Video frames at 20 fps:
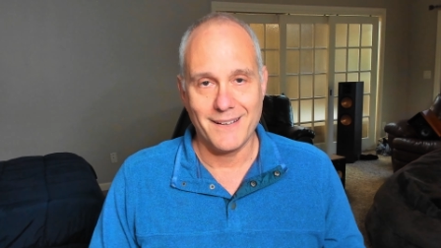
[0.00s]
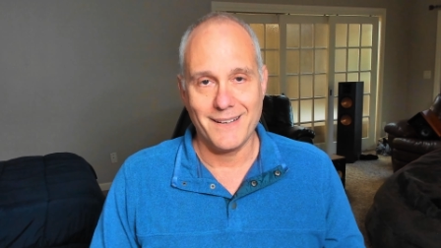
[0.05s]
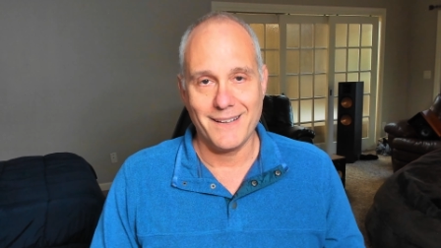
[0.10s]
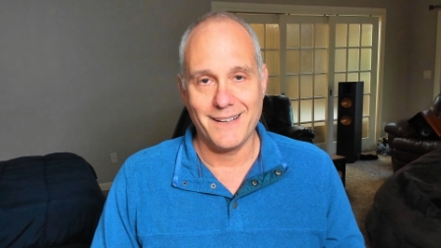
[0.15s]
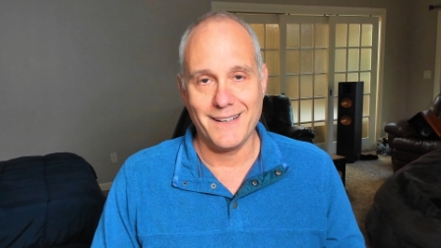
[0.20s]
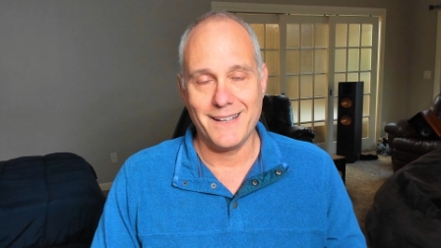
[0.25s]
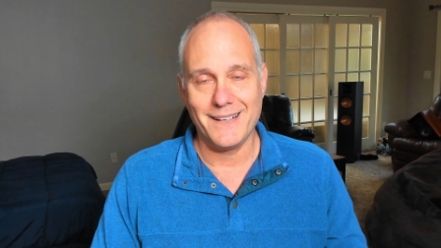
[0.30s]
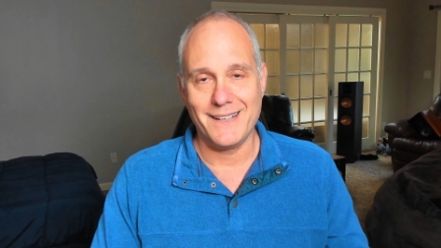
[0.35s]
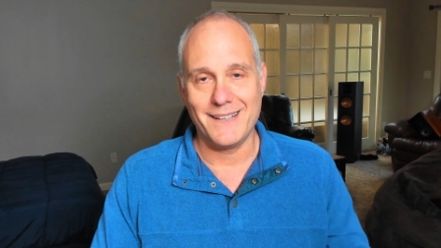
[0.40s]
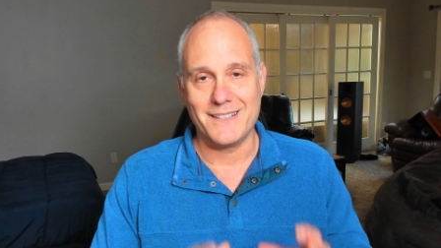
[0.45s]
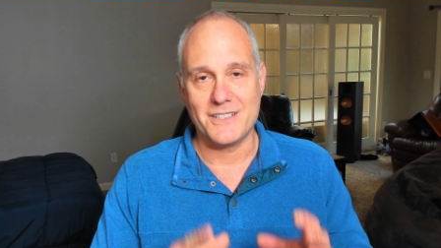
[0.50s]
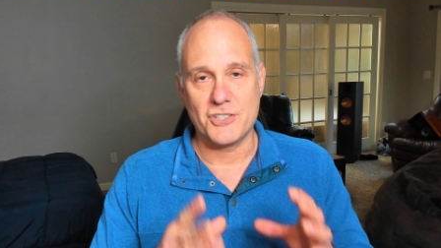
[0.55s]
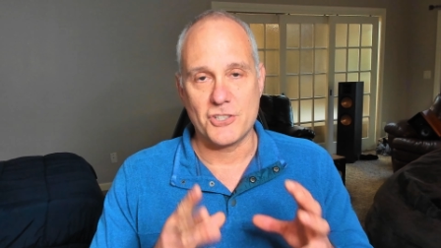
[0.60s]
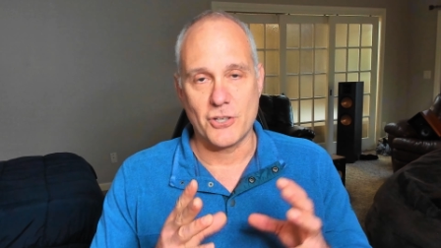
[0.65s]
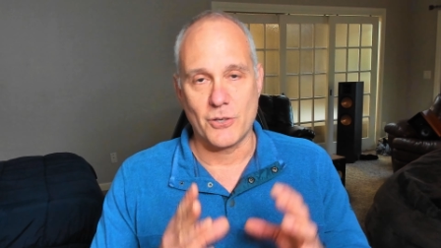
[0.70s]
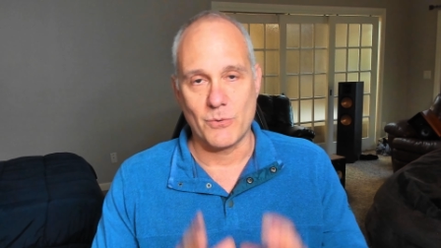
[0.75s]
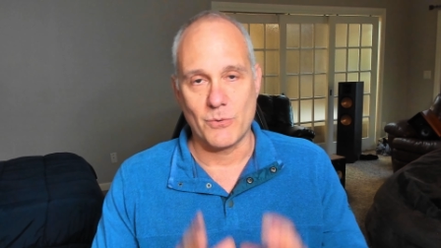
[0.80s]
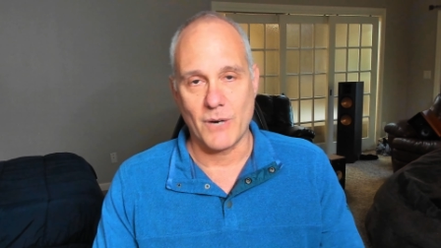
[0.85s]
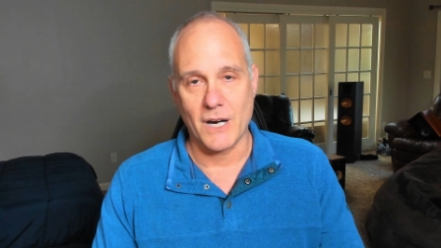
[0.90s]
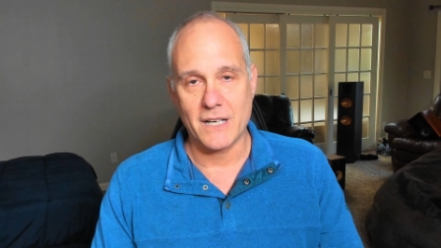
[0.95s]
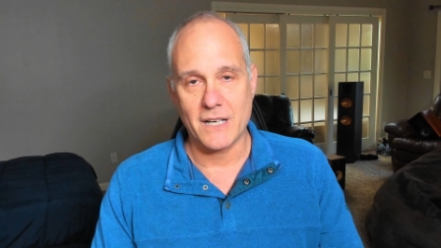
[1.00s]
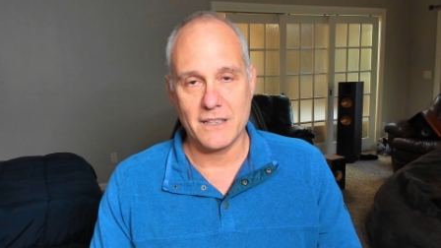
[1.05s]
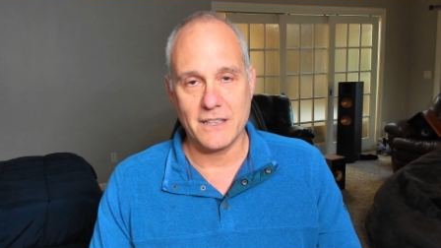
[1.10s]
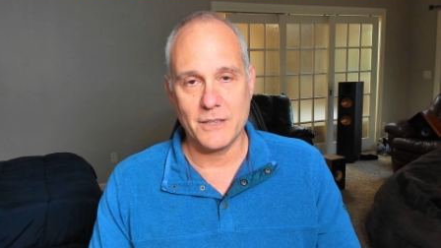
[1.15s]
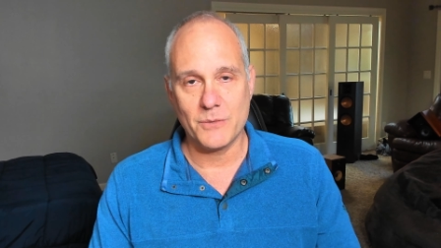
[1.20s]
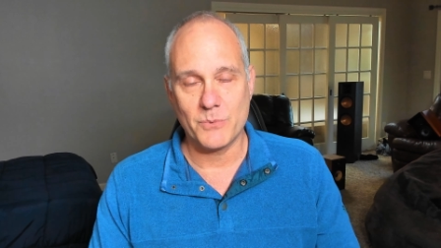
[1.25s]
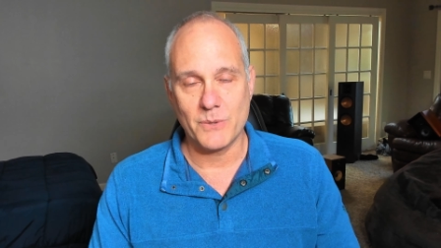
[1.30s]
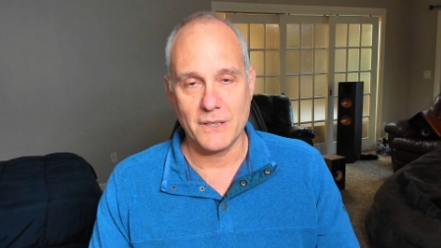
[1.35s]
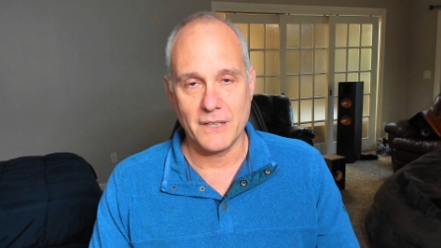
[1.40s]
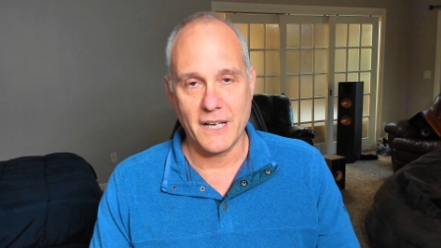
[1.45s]
It is directly
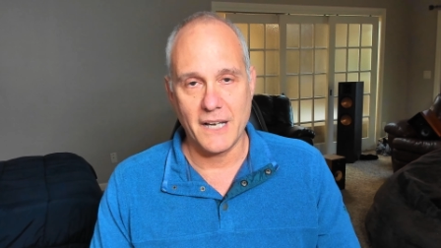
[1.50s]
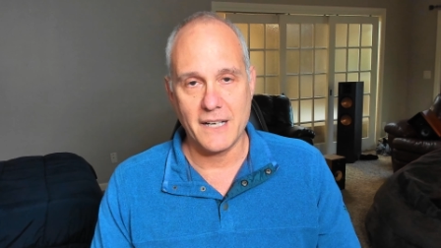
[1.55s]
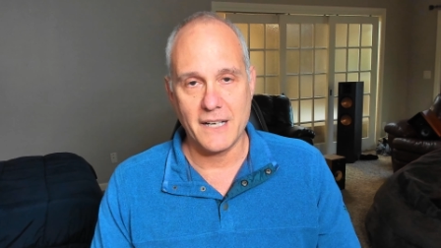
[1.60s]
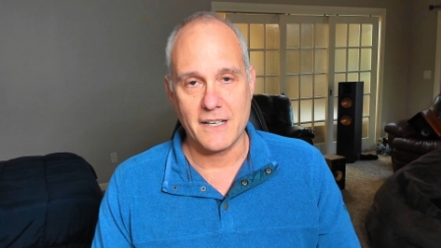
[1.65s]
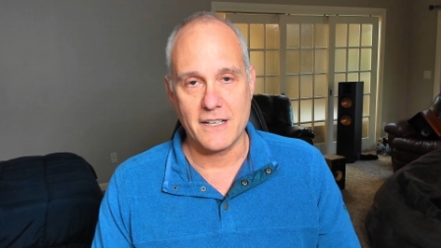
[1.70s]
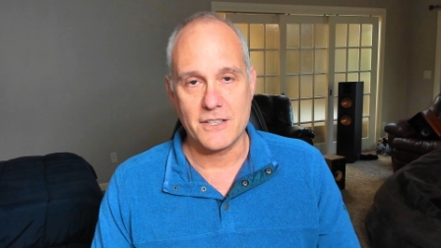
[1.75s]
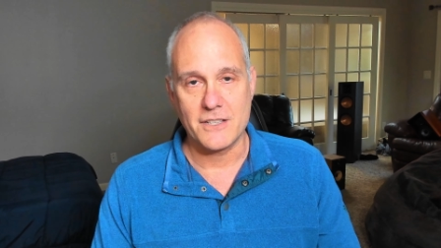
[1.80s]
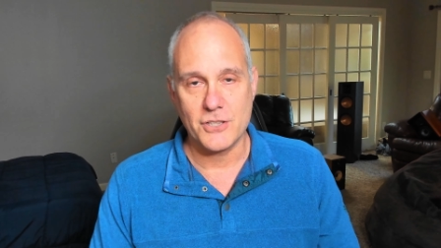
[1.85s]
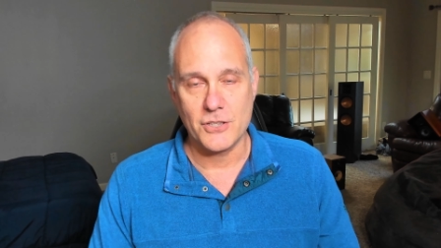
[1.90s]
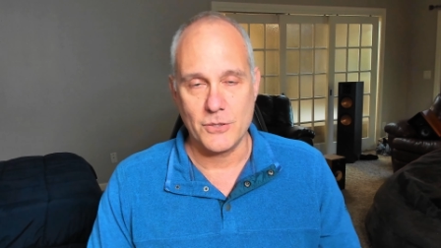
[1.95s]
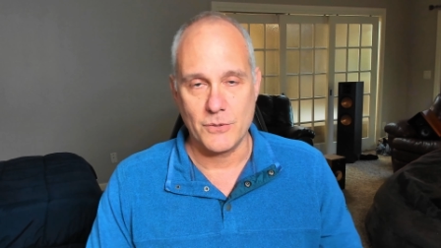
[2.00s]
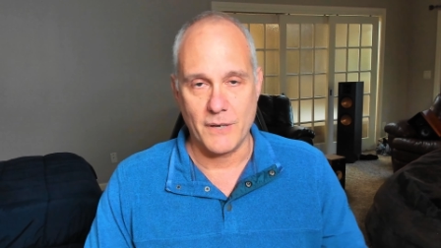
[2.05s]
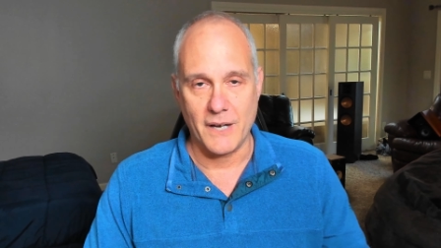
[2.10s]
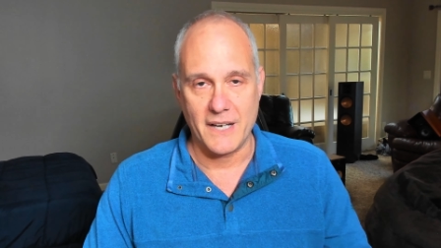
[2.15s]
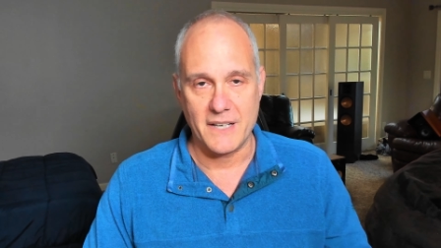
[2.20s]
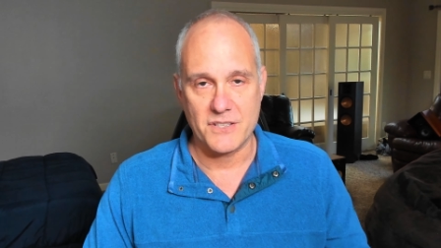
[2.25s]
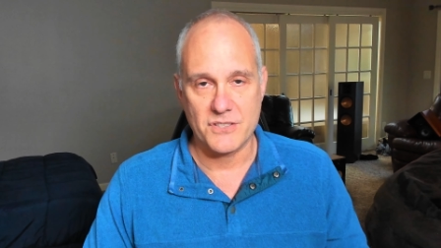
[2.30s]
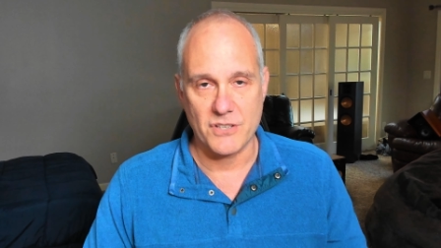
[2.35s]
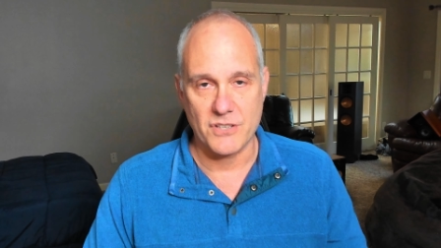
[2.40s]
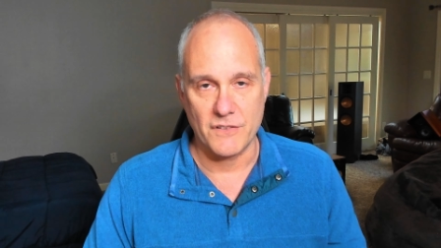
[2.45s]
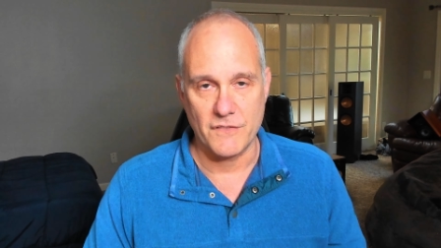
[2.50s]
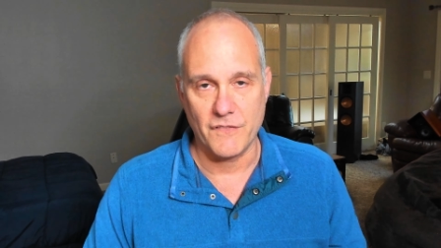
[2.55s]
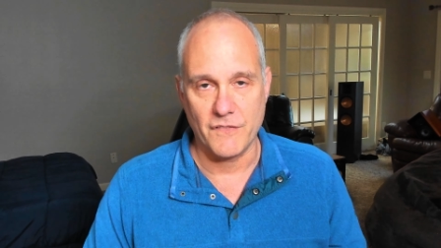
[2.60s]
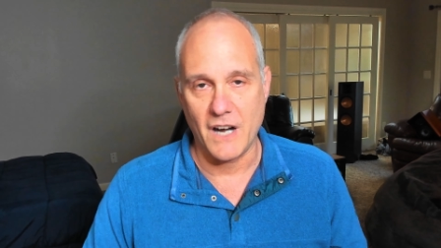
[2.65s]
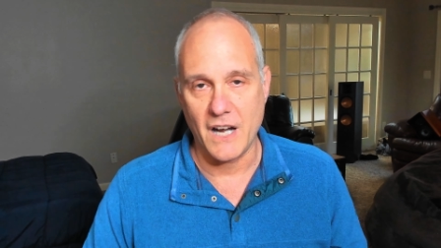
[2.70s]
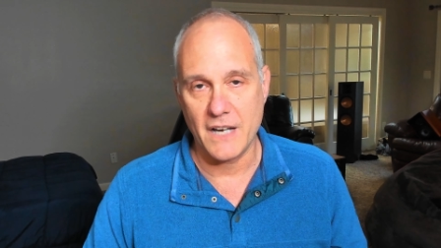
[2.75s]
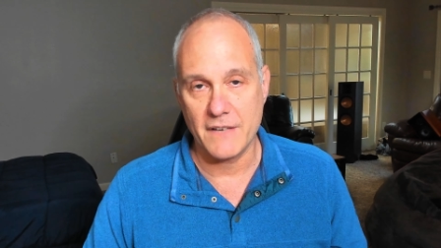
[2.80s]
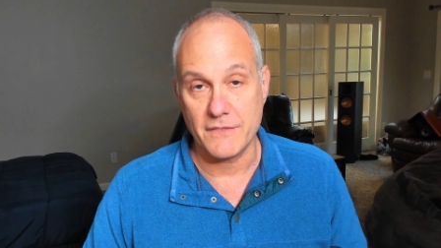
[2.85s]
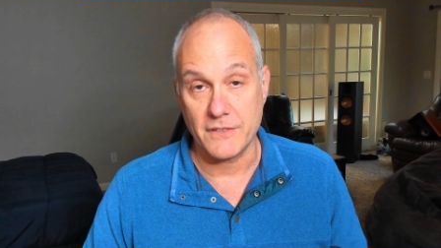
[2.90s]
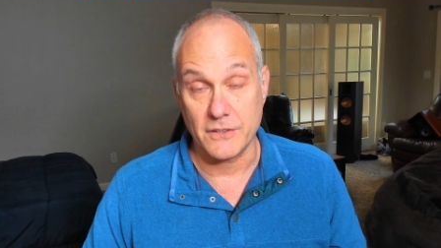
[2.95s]
related to a
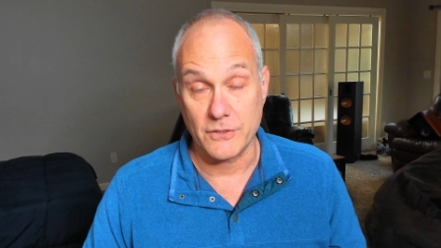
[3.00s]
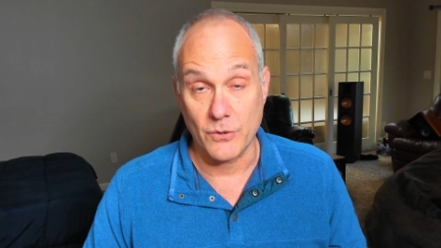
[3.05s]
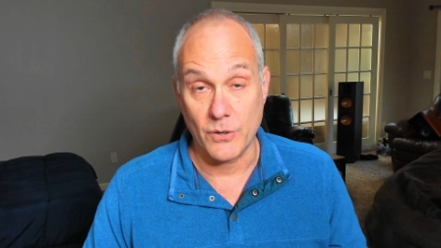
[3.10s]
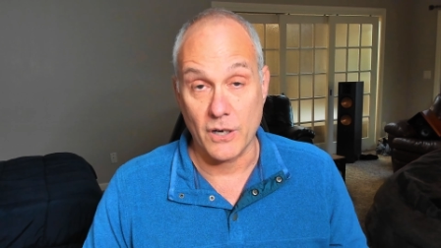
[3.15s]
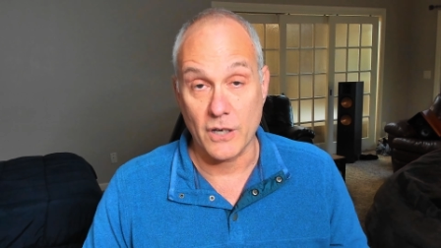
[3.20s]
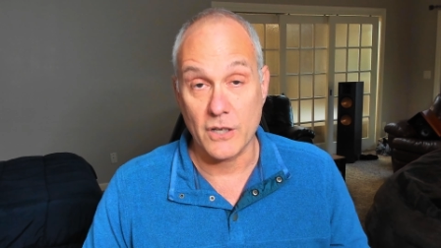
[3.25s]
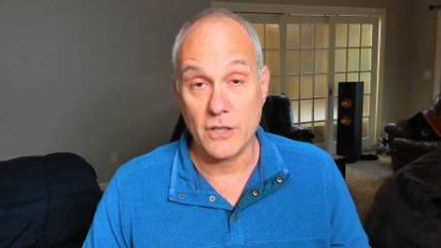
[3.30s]
survival or